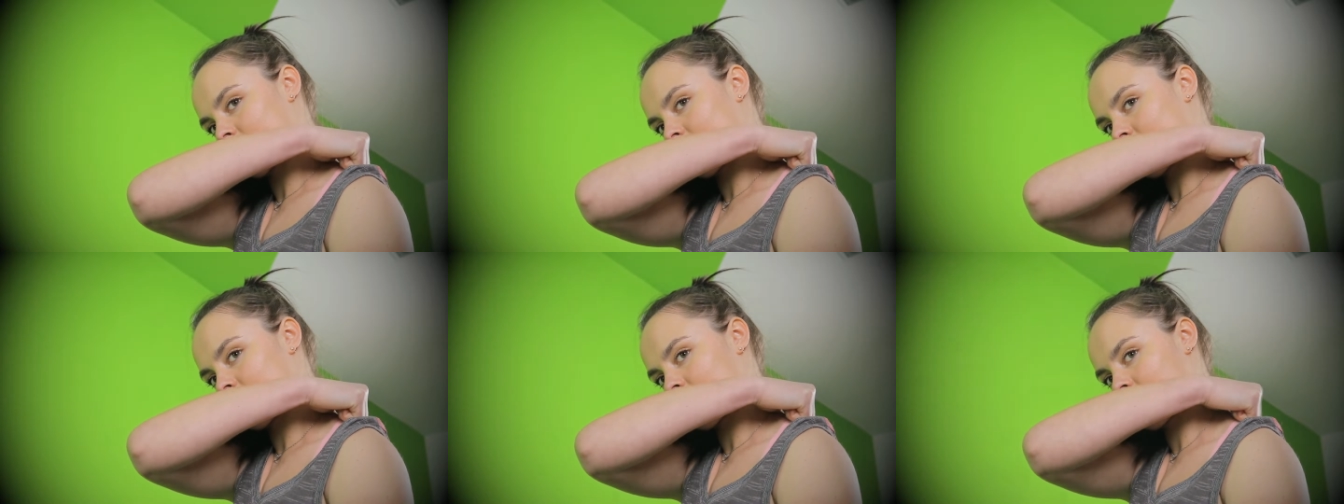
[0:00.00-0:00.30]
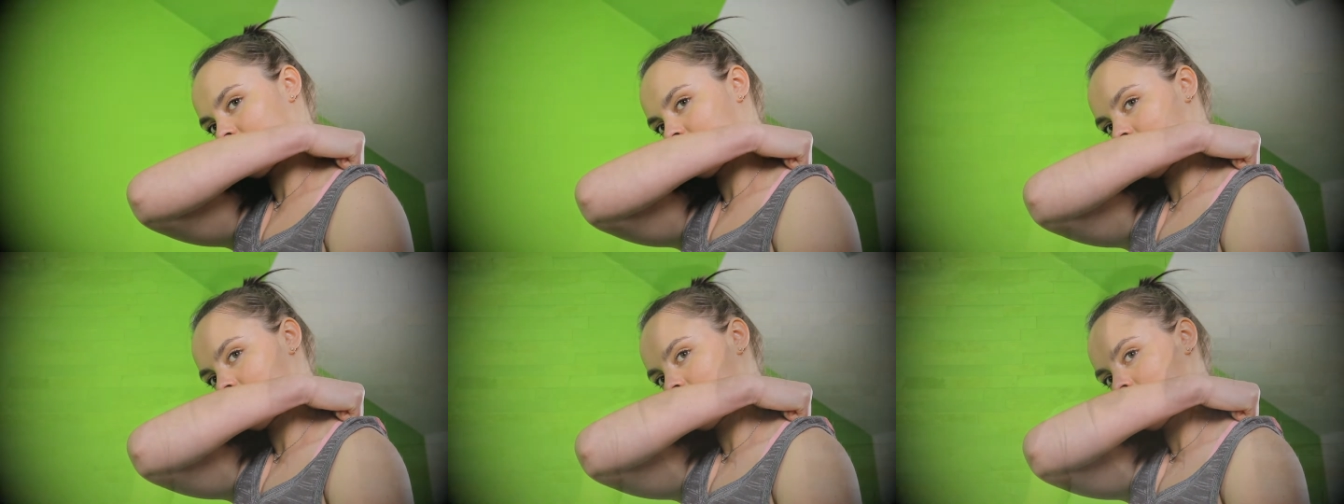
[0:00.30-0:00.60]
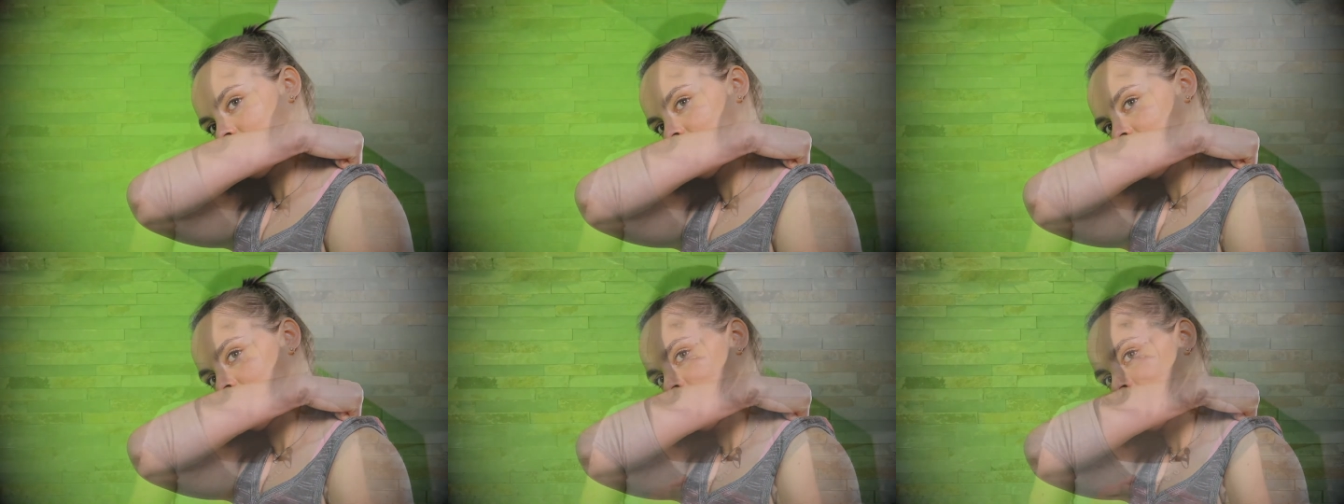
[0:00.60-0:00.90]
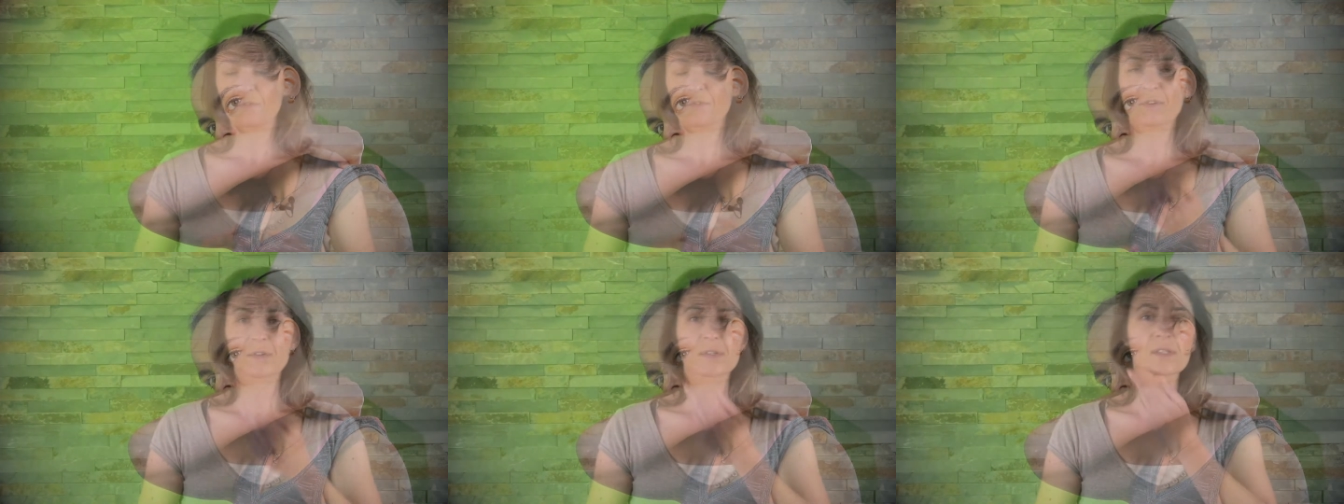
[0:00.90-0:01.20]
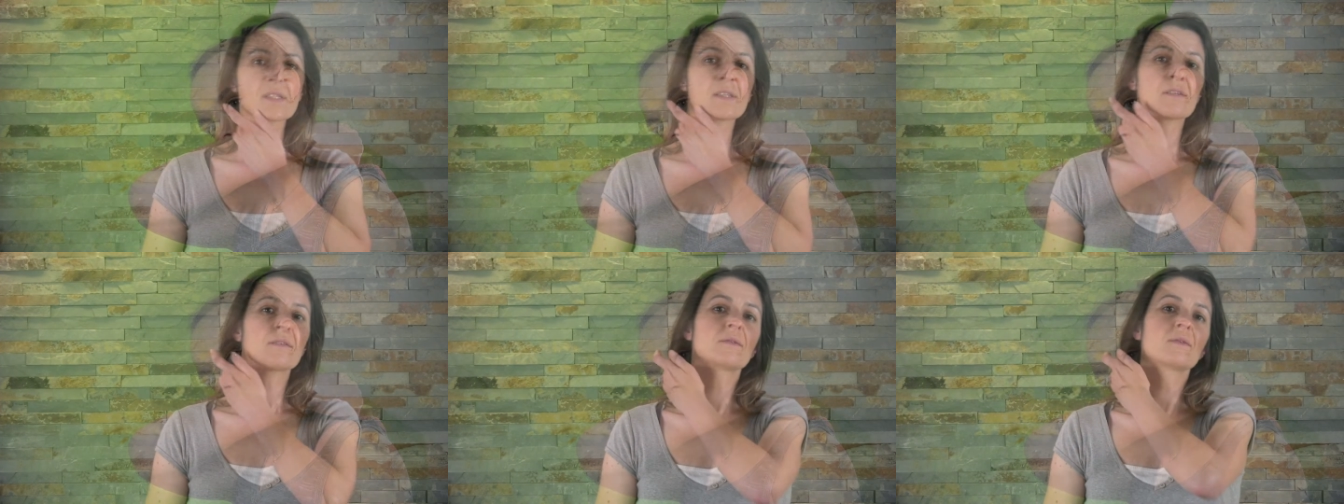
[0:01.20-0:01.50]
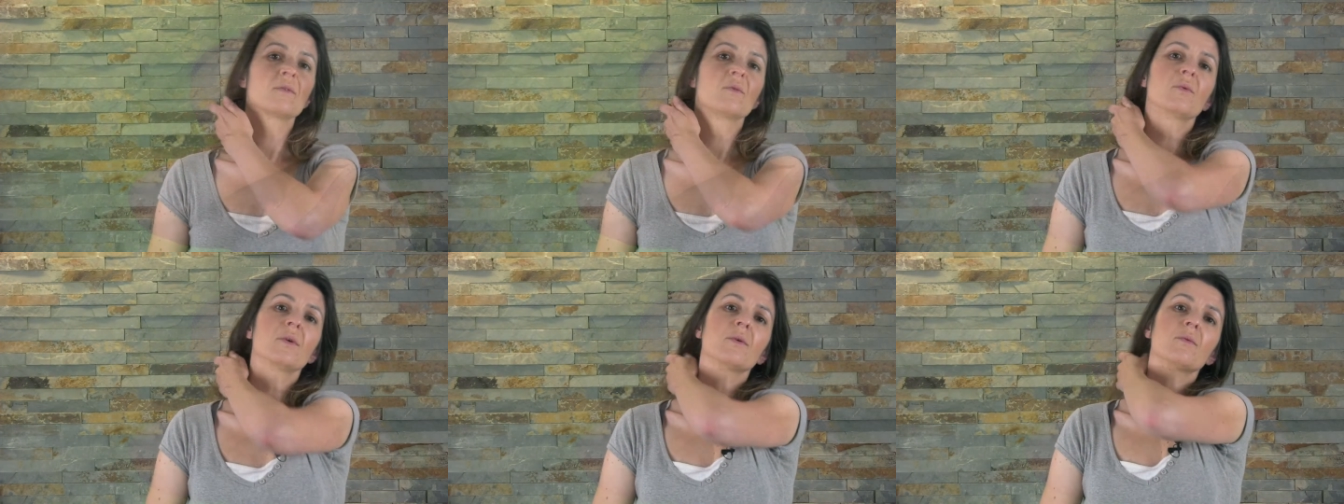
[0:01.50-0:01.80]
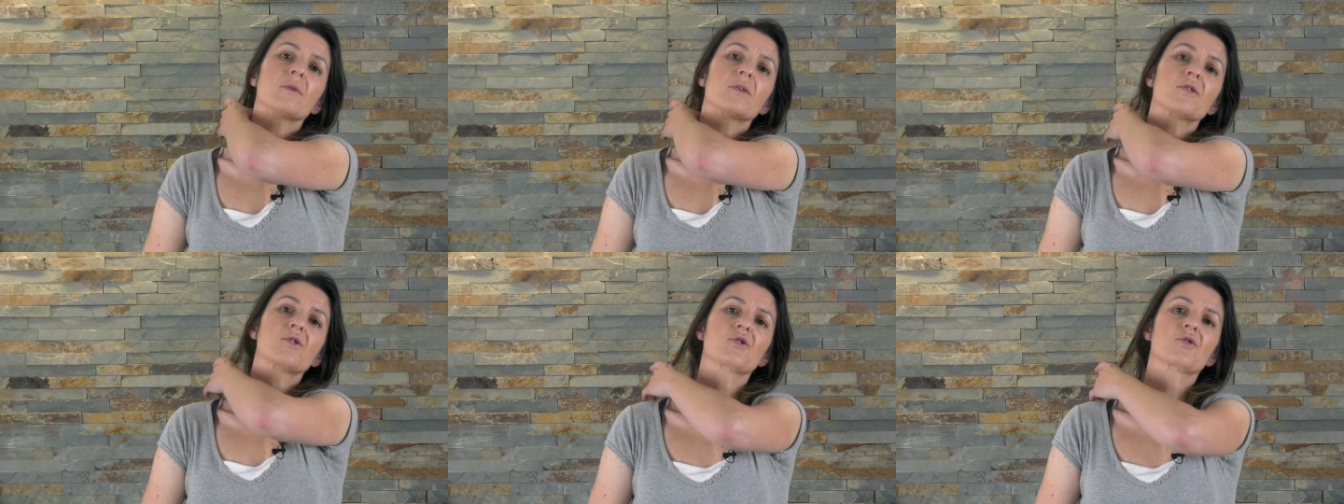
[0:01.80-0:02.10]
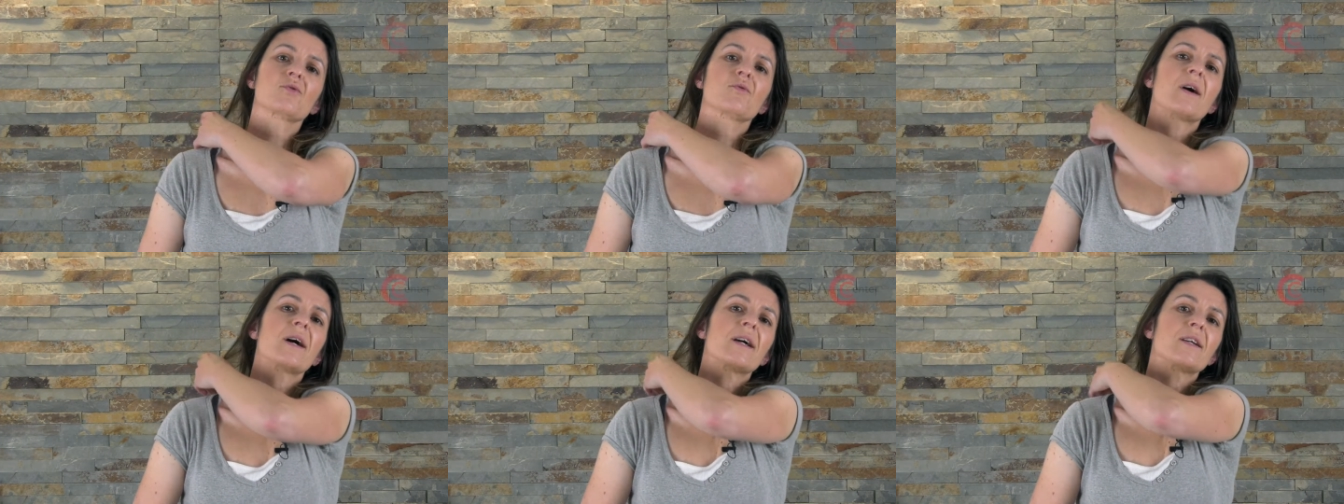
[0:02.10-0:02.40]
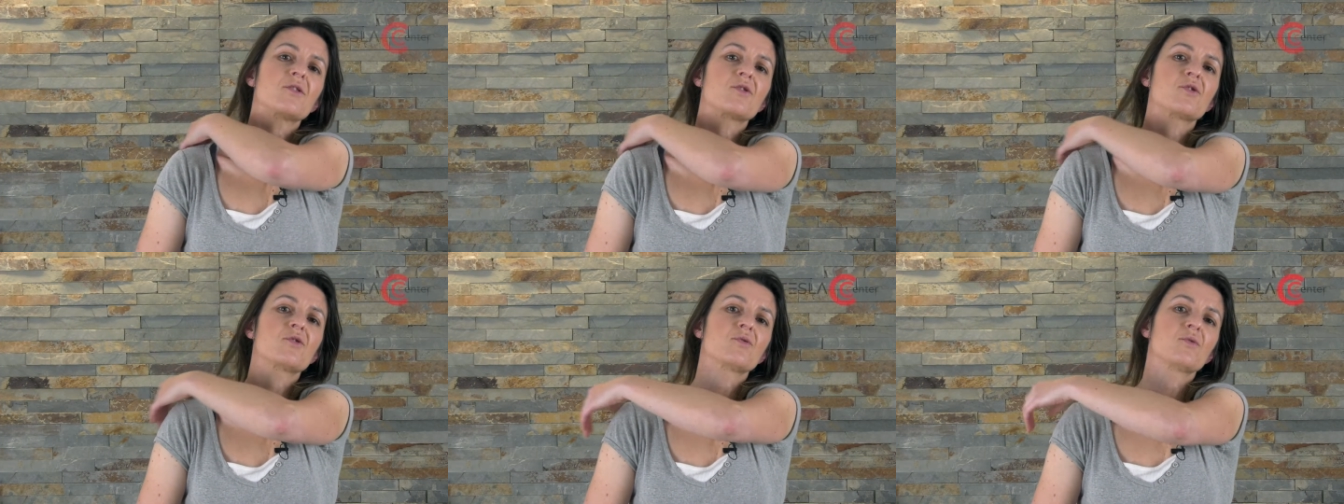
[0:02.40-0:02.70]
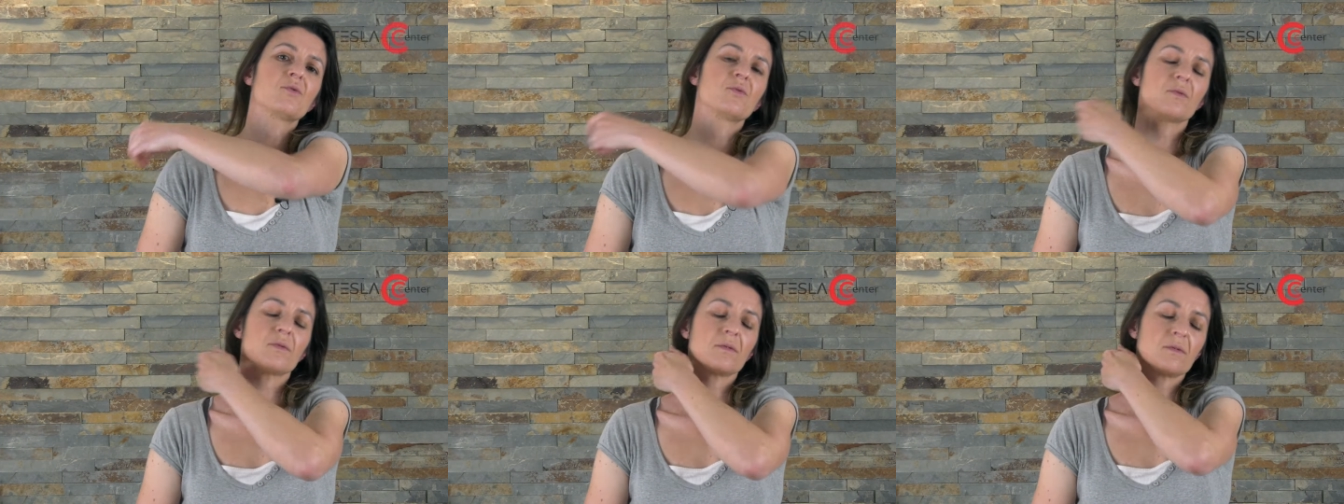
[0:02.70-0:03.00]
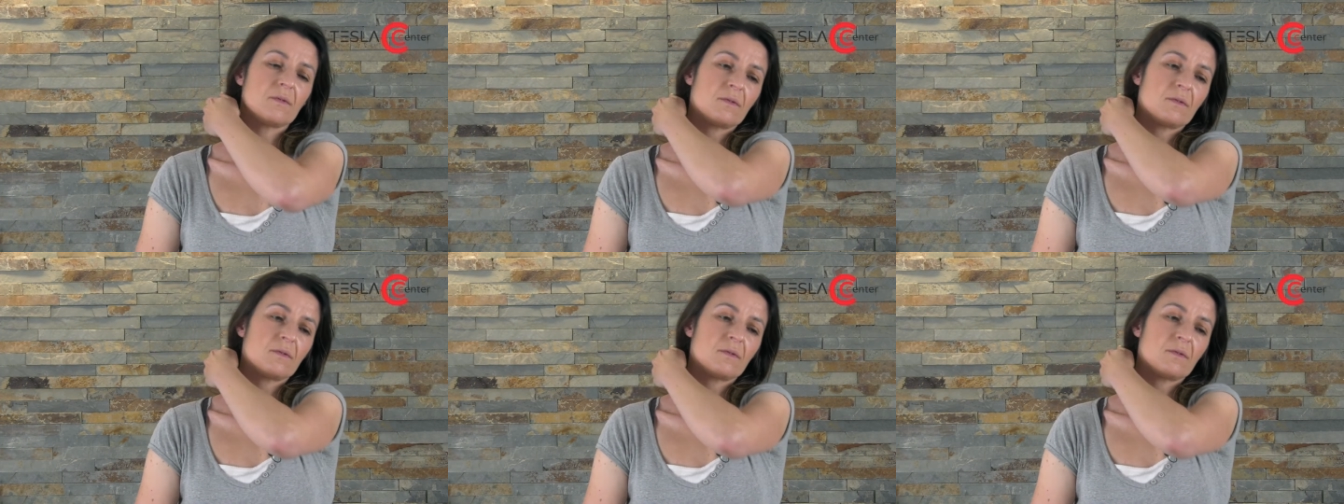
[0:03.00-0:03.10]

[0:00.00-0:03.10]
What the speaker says: Now, first, we will try to